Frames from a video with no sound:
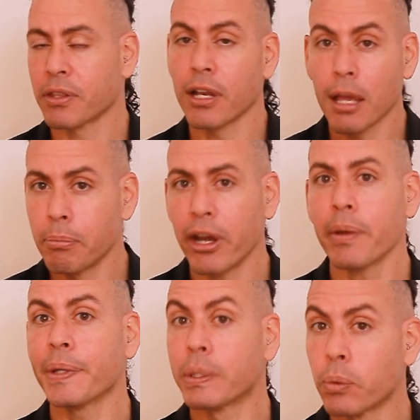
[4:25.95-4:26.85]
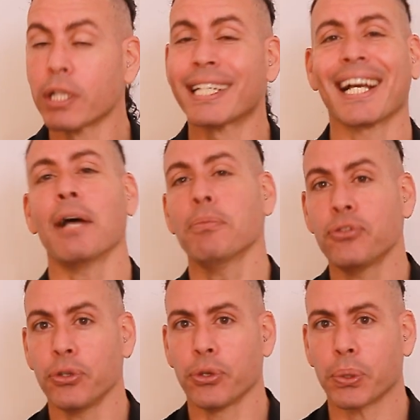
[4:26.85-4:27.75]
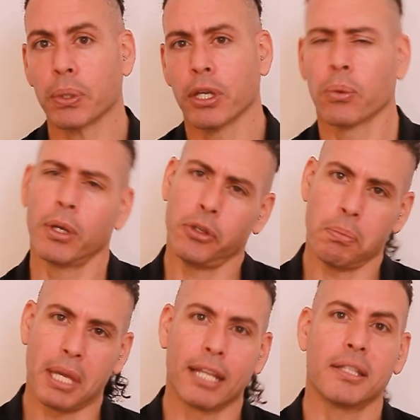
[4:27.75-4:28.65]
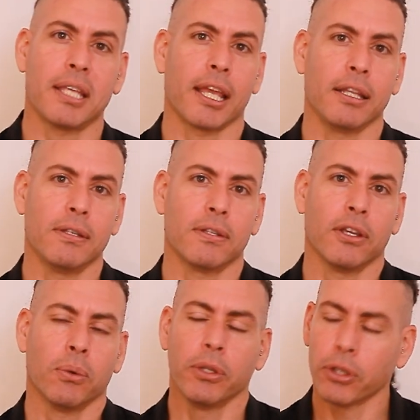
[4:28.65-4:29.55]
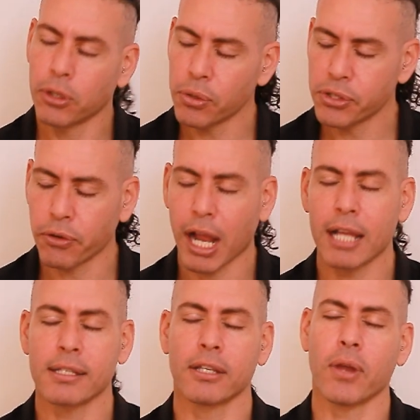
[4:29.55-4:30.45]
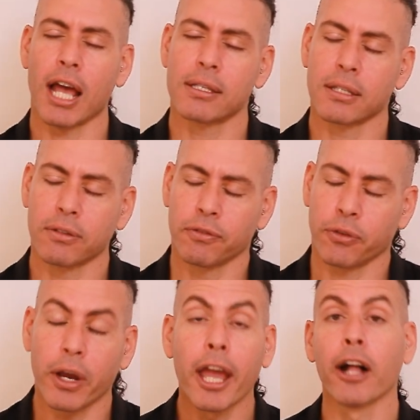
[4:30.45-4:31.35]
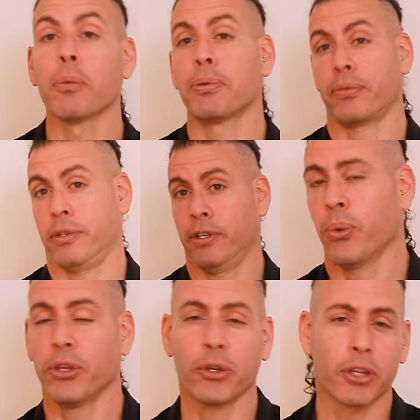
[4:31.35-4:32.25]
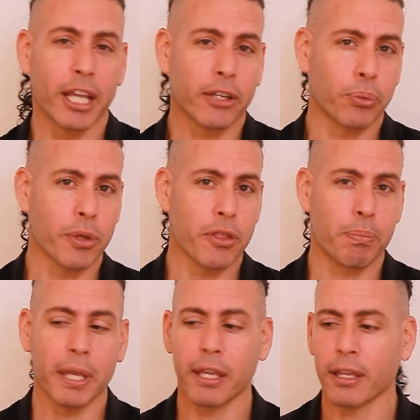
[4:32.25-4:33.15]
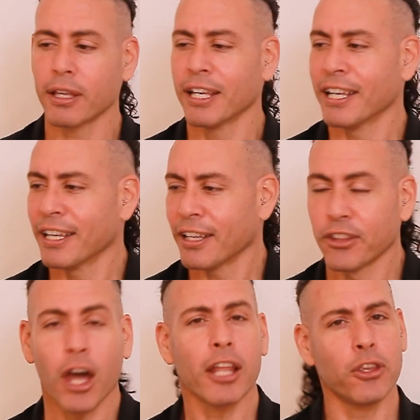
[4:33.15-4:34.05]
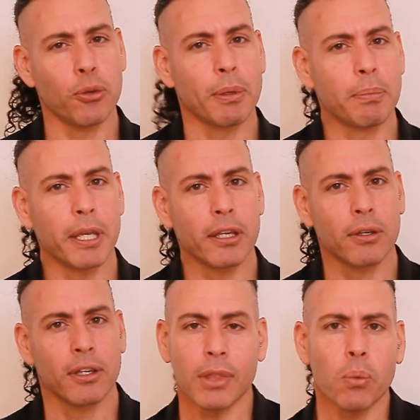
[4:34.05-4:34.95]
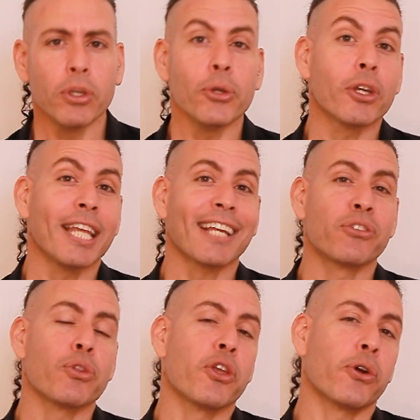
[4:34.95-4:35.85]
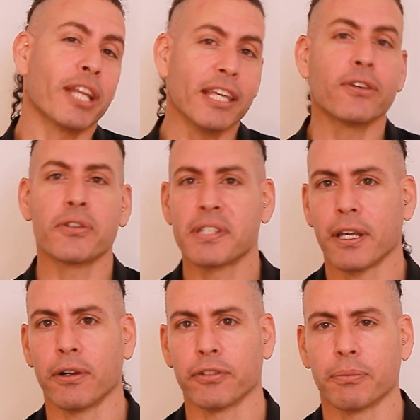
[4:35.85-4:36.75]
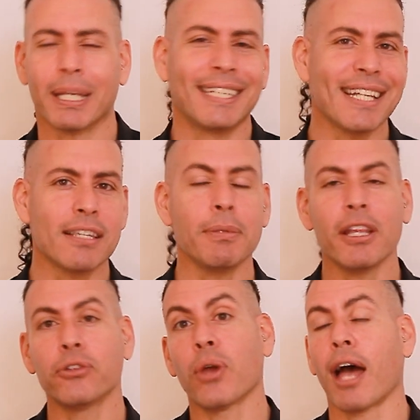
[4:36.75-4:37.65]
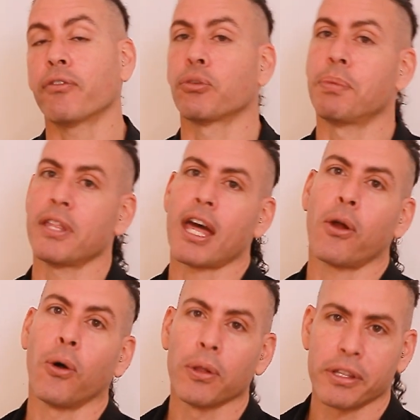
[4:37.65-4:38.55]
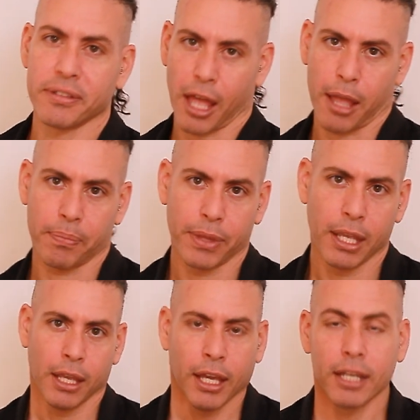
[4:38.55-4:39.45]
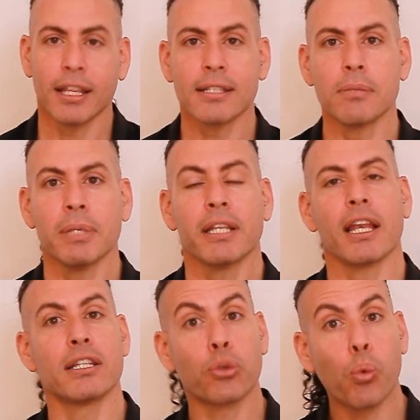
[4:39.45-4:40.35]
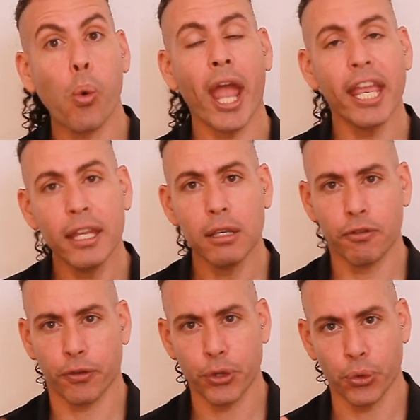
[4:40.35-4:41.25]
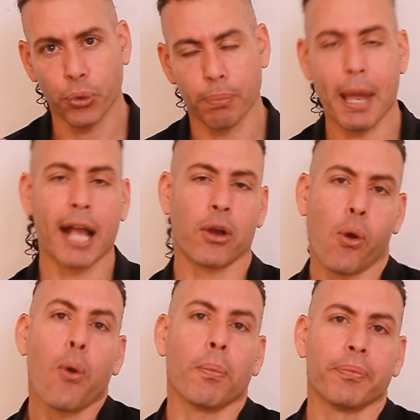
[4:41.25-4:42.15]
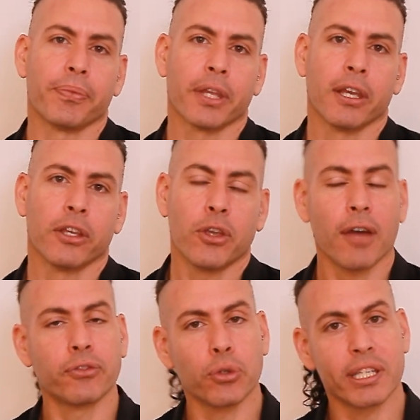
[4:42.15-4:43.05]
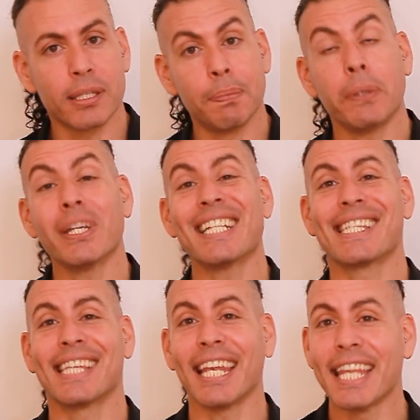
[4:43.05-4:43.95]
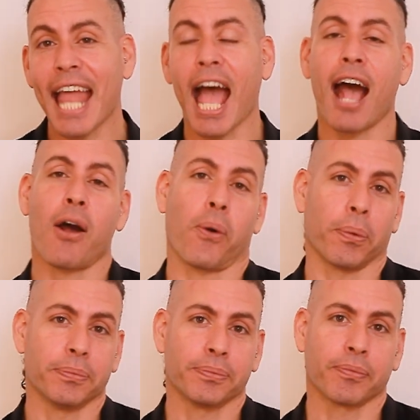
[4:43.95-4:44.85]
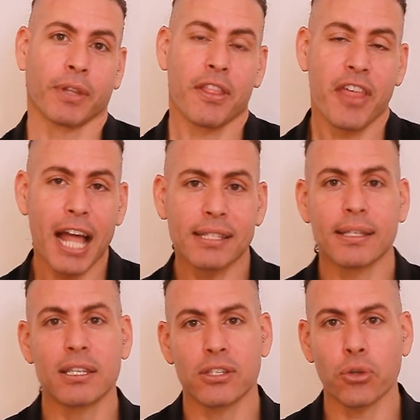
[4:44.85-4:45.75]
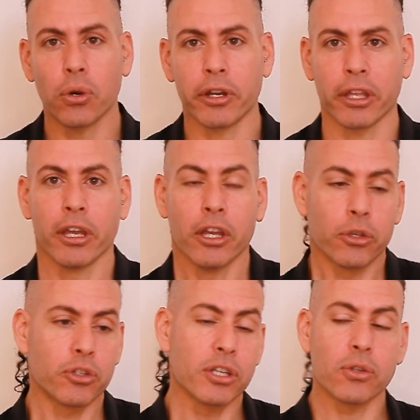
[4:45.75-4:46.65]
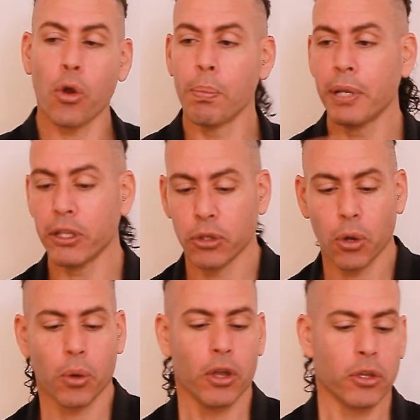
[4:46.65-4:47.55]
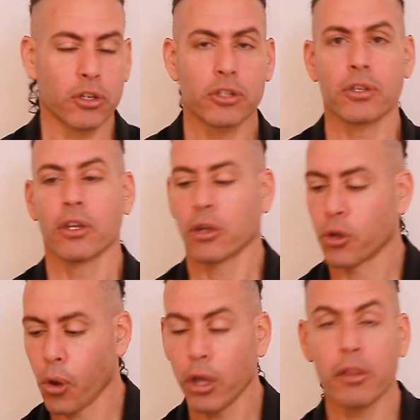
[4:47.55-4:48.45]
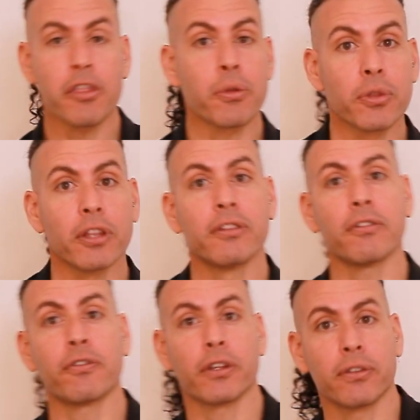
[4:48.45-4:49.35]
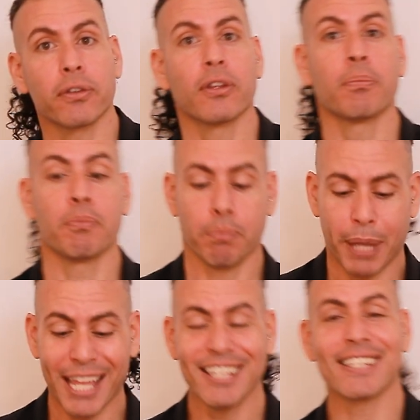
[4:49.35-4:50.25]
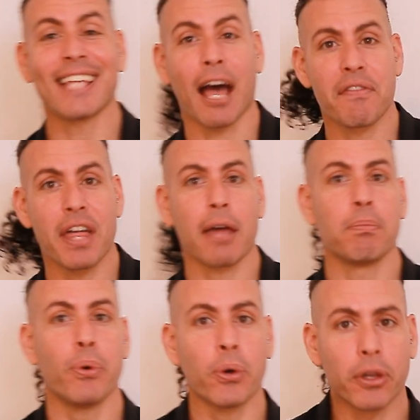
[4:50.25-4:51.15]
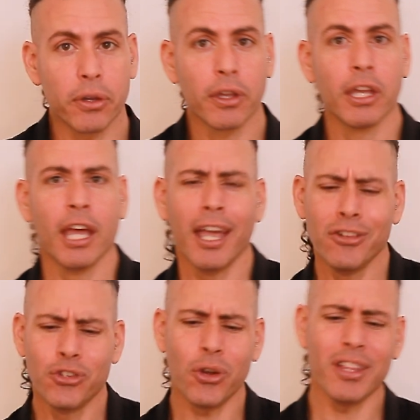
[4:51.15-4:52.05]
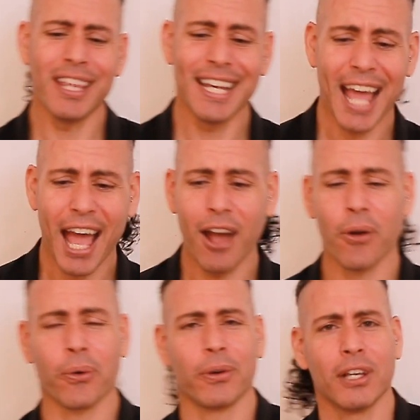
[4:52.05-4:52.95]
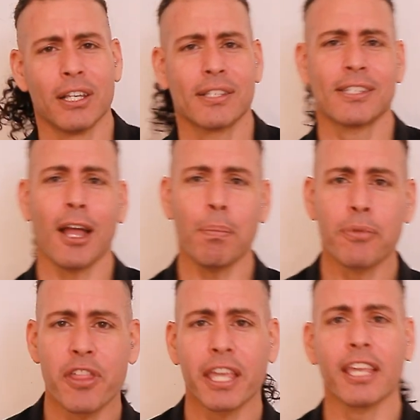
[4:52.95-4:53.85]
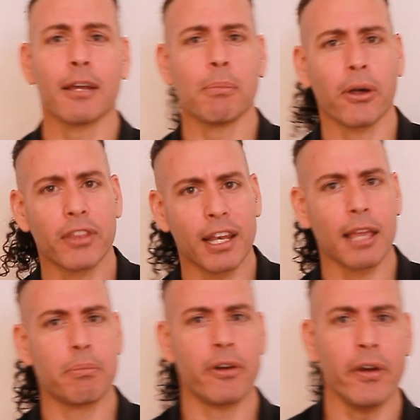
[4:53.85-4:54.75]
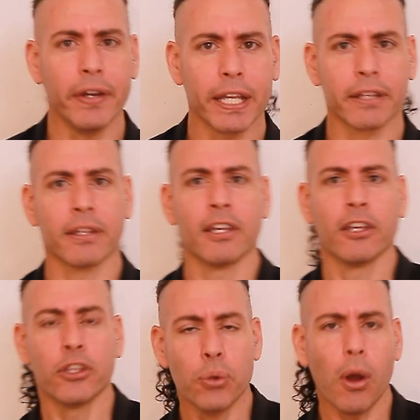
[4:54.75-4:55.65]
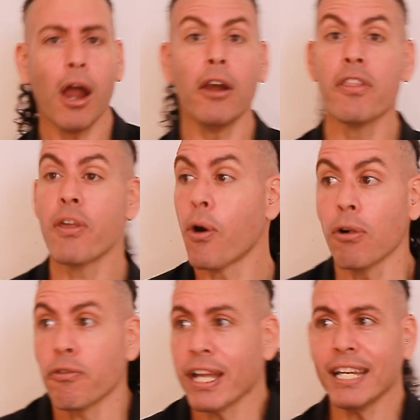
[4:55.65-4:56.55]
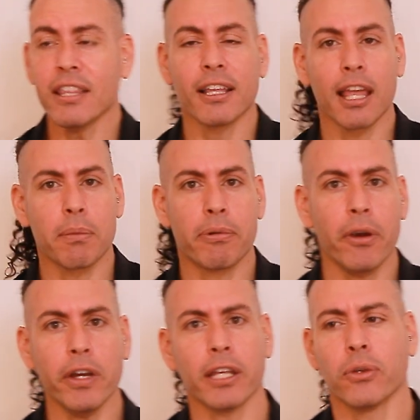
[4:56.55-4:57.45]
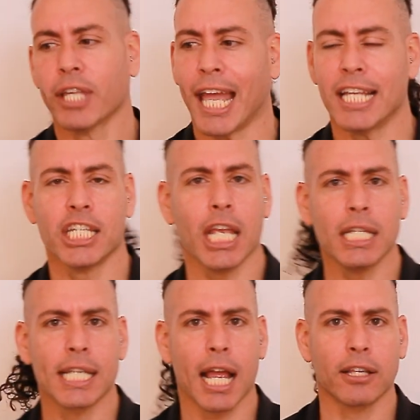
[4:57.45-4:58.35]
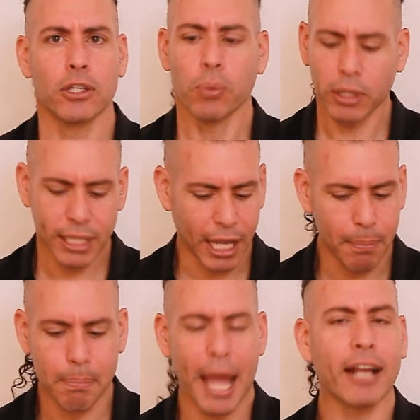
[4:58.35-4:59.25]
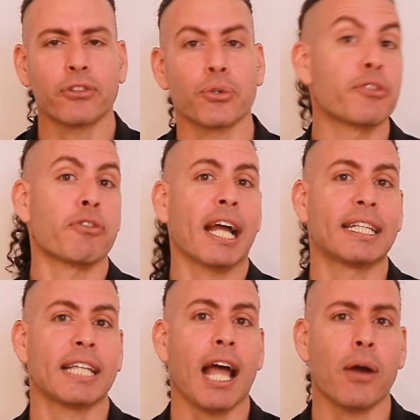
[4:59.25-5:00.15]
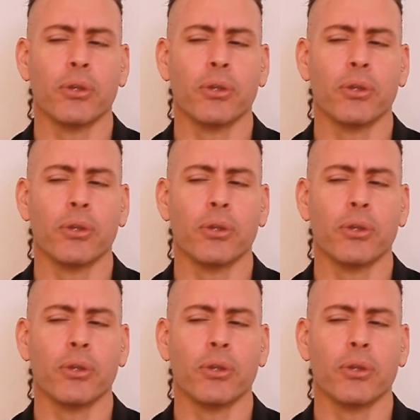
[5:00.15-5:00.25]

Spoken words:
The librarian will come to you when you meditate, when you close your eyes and you ask for help, when you connect with being not a human being, when you connect to your inner self. But it doesn't mean that you have to be that all the time. And it doesn't mean that it's waiting for you back home. You have to experience the now. That's the story. You're just opening, you know, you're just going through the different pages of that book. Enjoy the now. stop thinking about the librarian. You are already the librarian. You can't change that. You won't come back to it right now.